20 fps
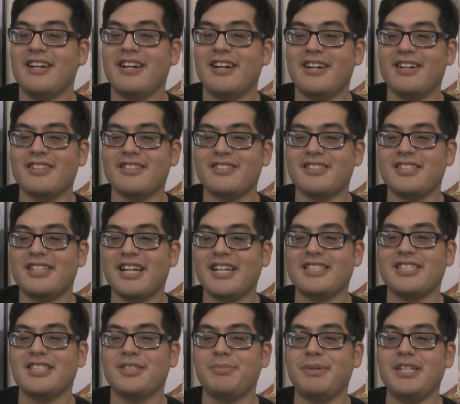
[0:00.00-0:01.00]
There's a
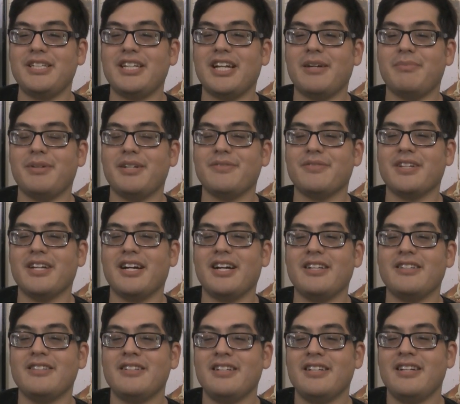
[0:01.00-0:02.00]
text-to-speech app I've
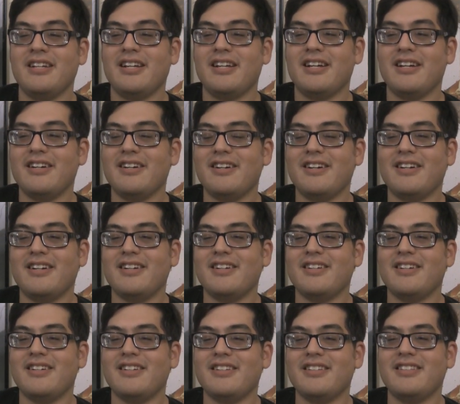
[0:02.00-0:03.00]
got
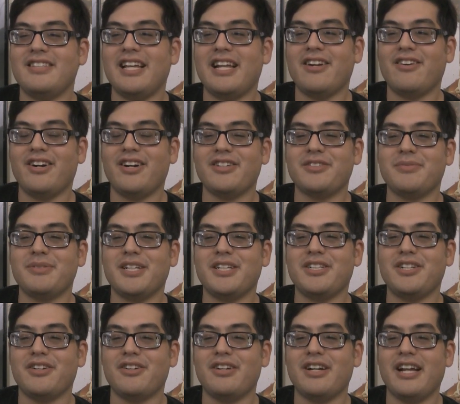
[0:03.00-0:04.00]
that allows me to
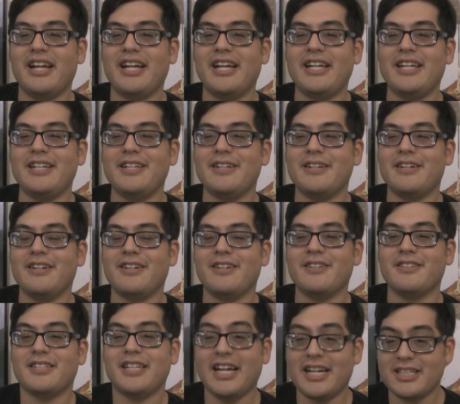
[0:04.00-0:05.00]
turn
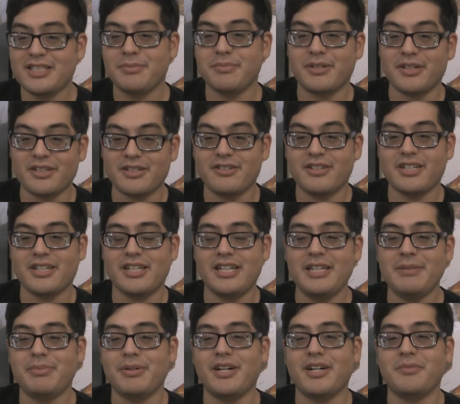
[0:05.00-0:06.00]
a textbook, like an
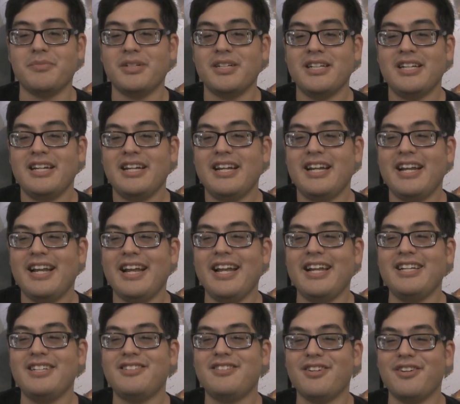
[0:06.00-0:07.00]
EPUB,
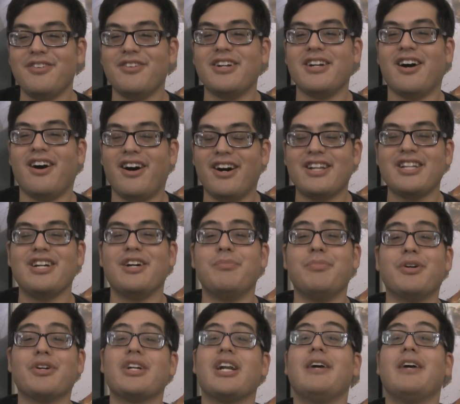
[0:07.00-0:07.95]
into an audiobook.